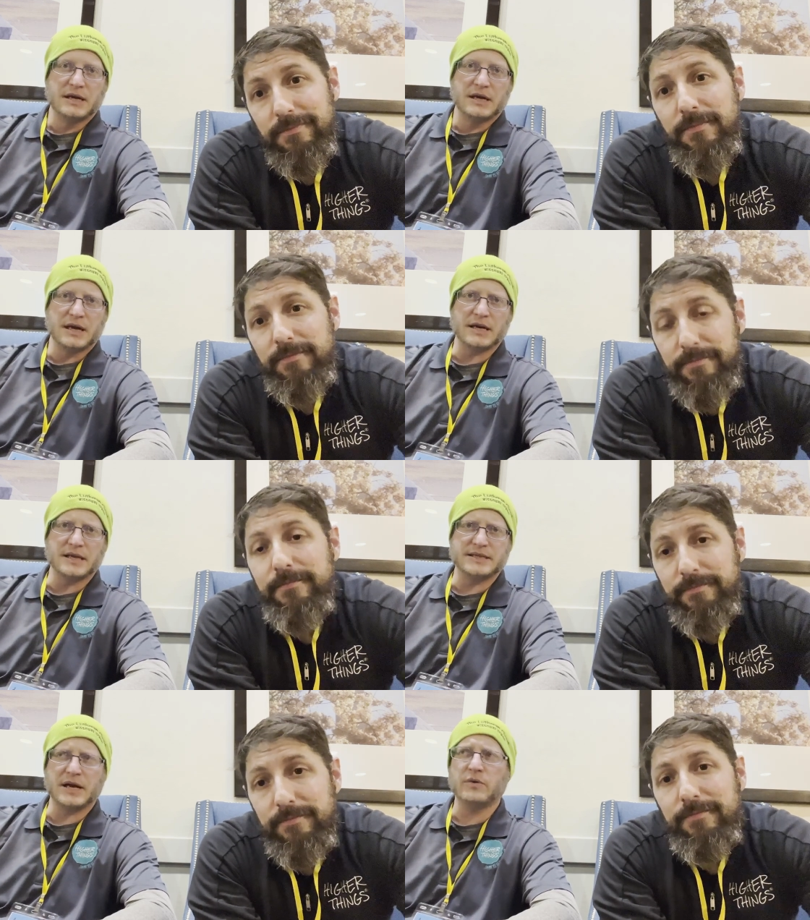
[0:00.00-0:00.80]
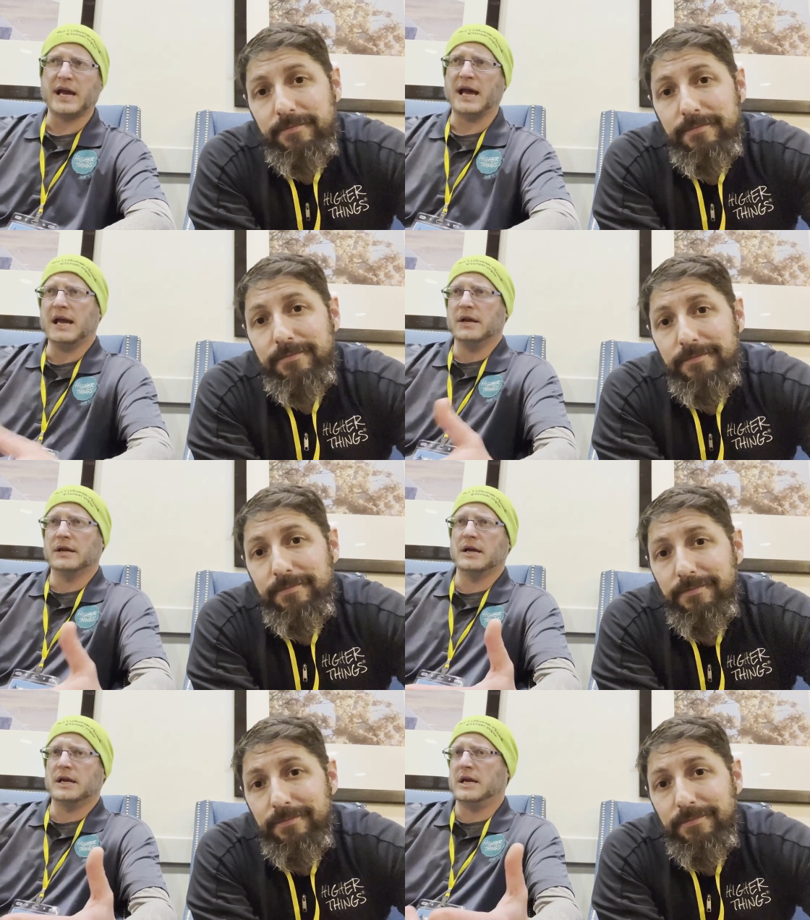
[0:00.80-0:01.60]
Speaker 1: and, and say, okay, hey,
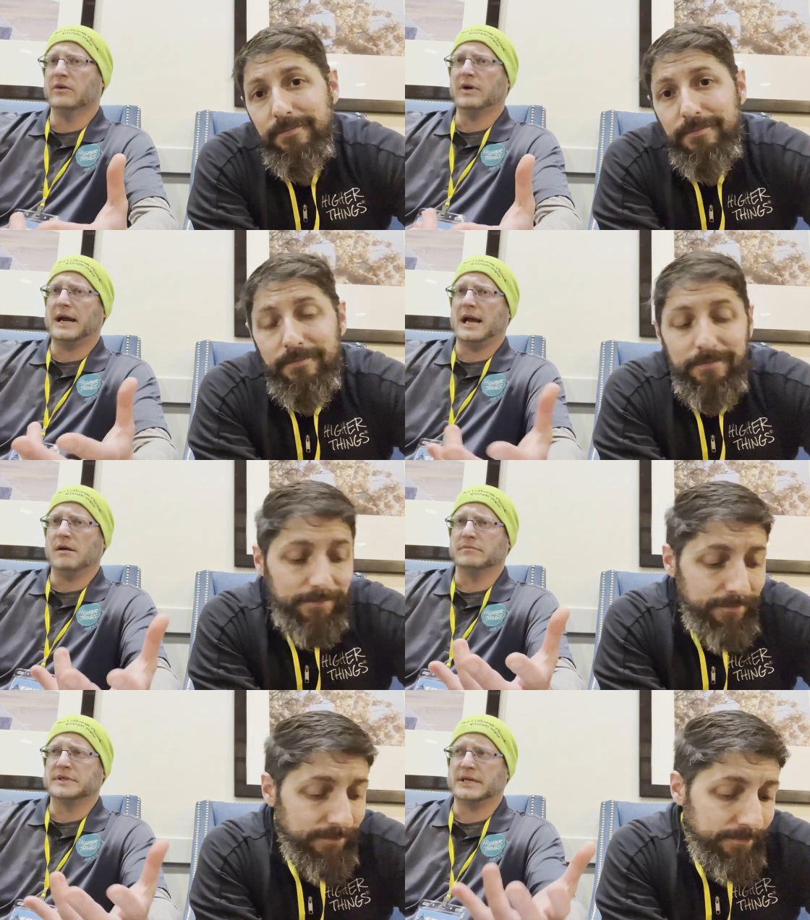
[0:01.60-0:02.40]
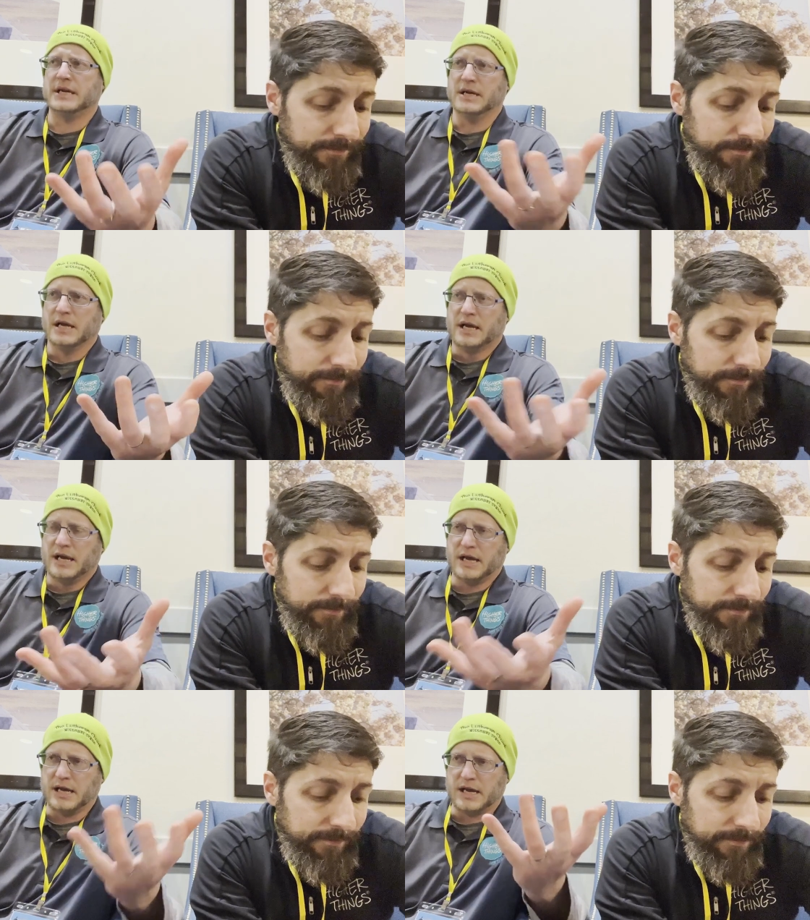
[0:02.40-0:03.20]
uh, here I am sitting
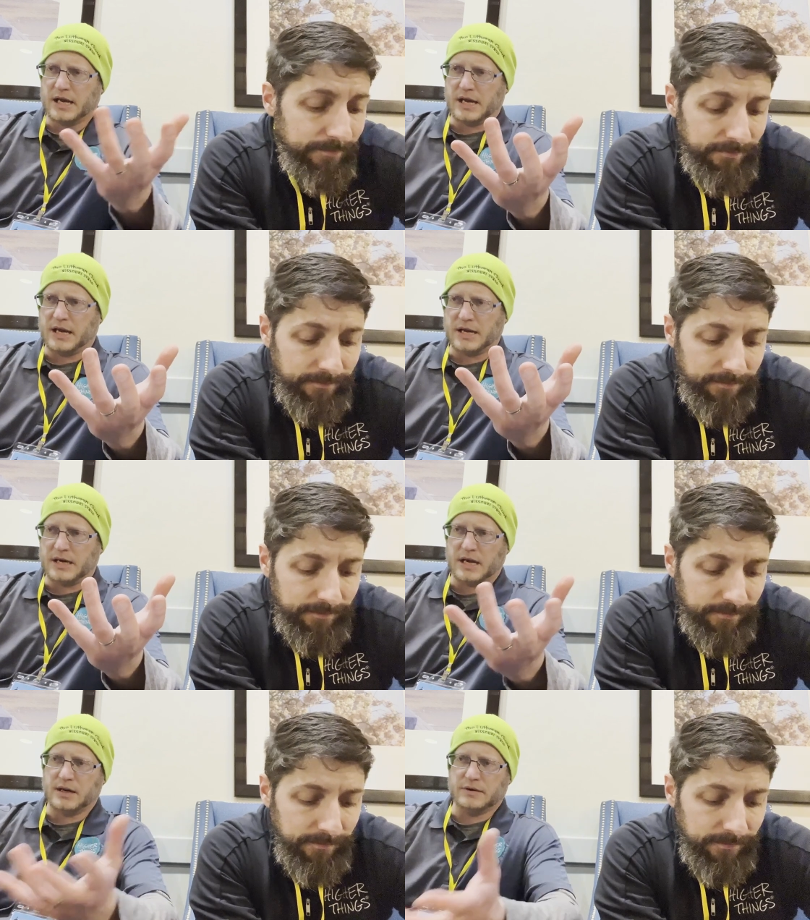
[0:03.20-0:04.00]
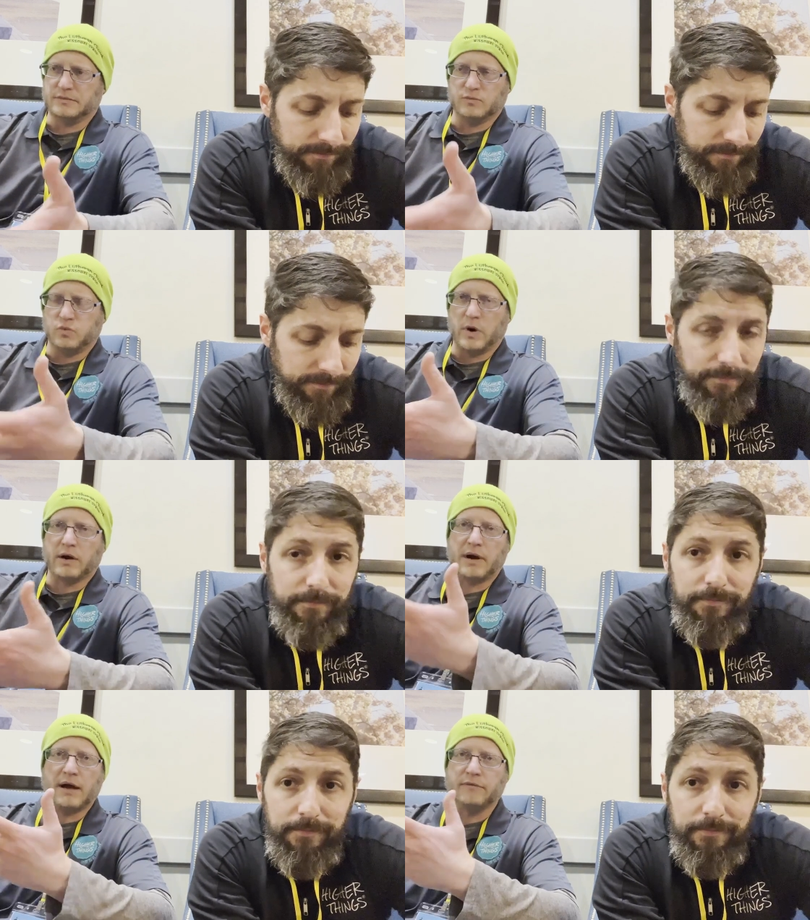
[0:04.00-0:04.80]
in, in, in
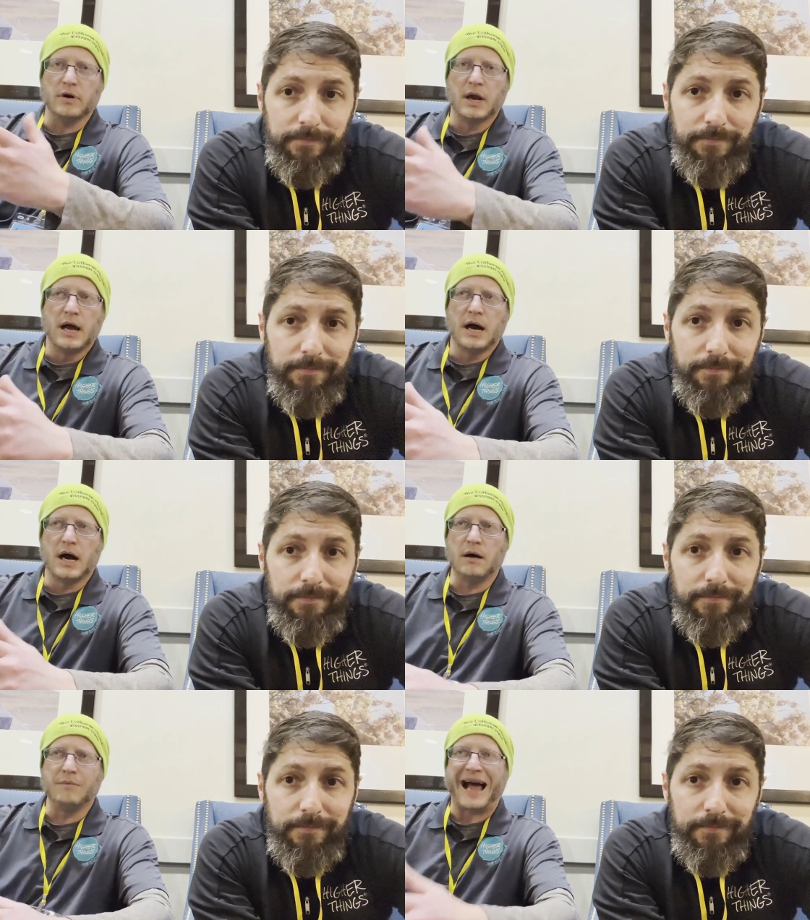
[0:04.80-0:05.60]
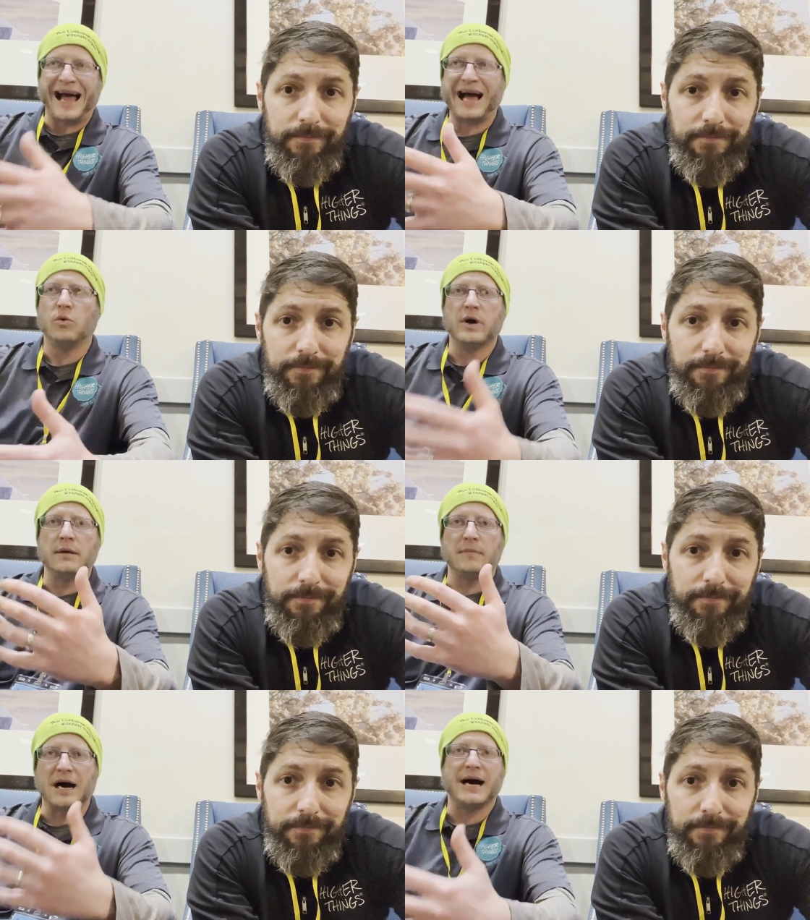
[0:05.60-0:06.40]
wherever. Um, how
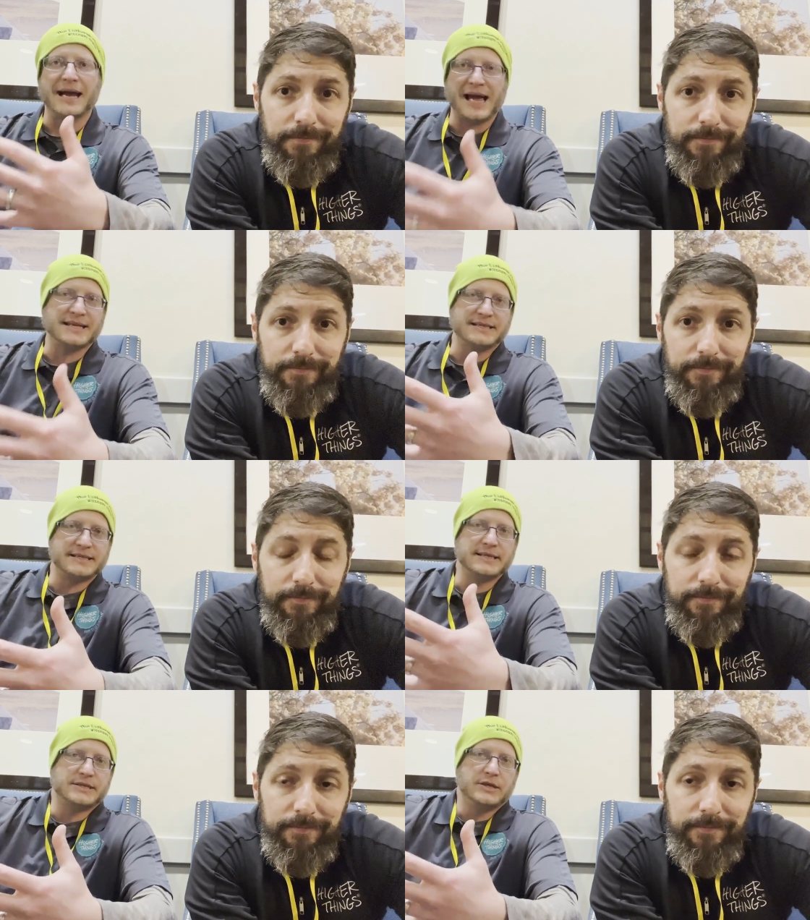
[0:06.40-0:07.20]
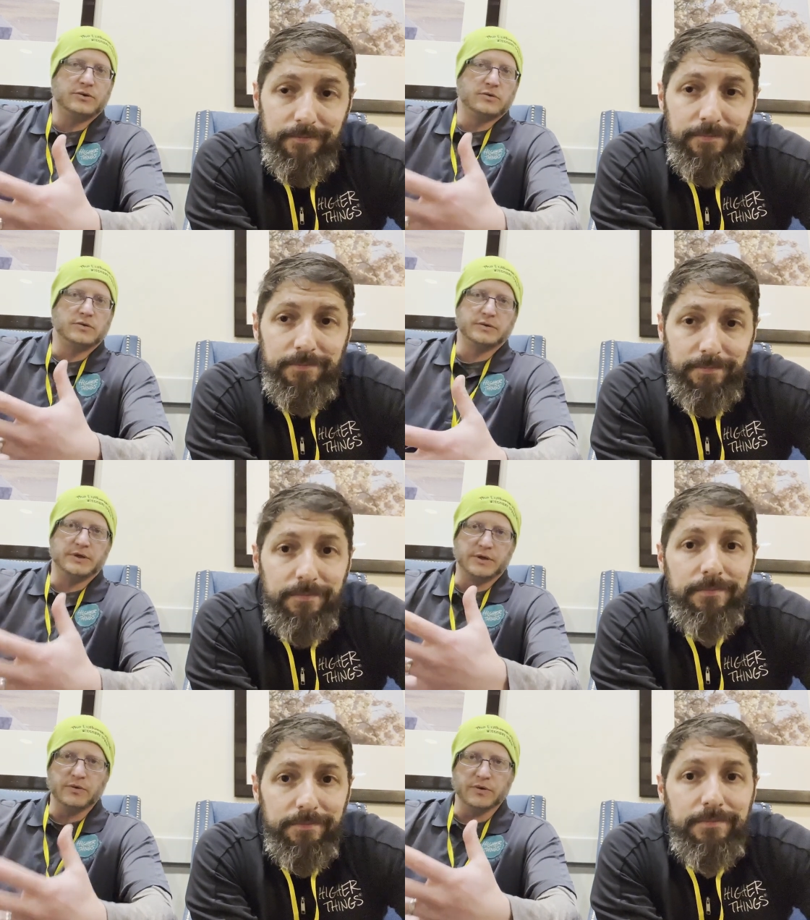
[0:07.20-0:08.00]
am I, as a 16 year old
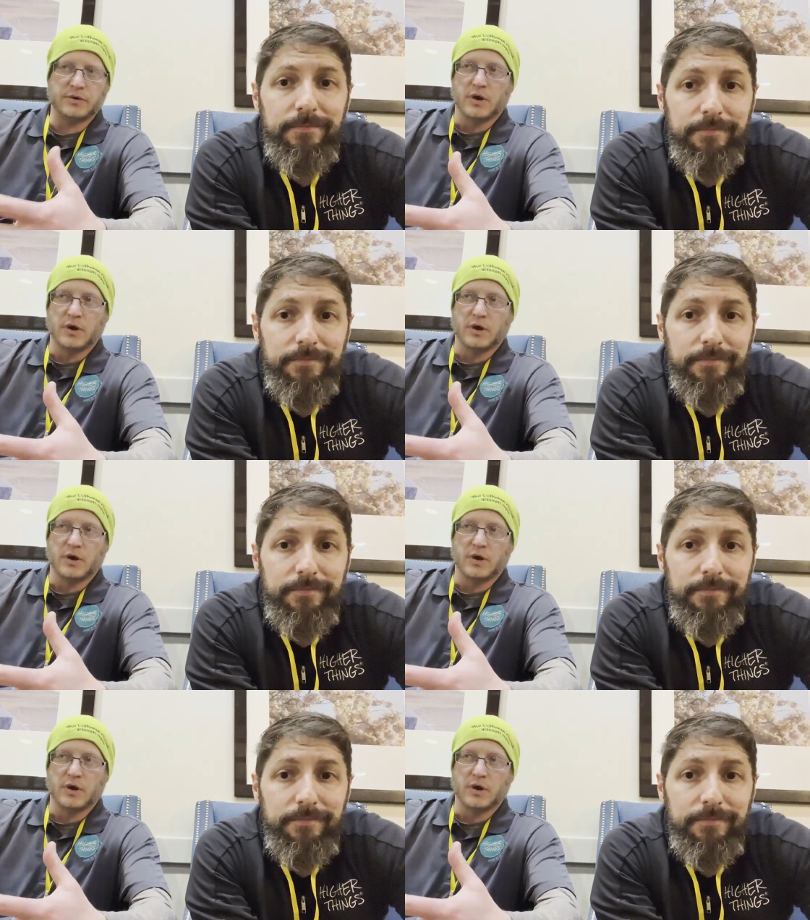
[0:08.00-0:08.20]
youth